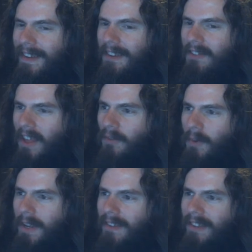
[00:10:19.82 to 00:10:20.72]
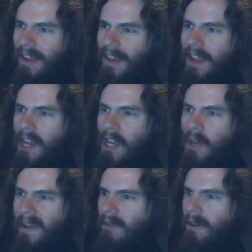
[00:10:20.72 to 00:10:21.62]
So that's what he said.
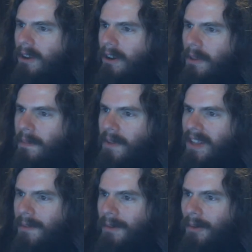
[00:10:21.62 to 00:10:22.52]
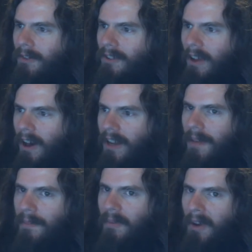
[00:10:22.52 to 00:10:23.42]
You may recall the monument was a
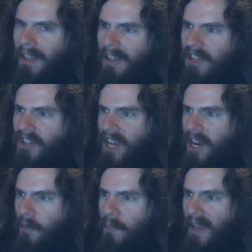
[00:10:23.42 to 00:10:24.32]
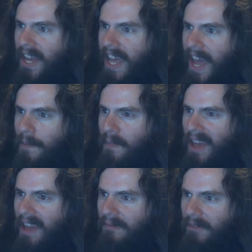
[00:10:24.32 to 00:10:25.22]
talking point in the GOP
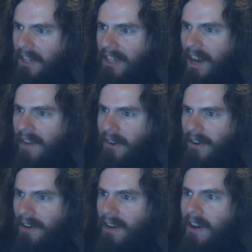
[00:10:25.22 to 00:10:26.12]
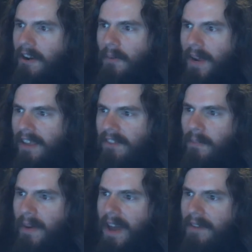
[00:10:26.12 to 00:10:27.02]
campaign for governor,
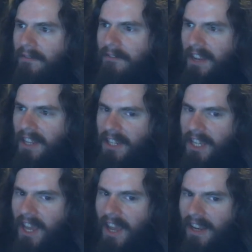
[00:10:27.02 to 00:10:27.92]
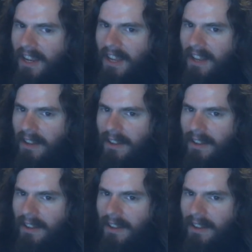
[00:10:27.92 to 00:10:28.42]
raised by a fringe candidate.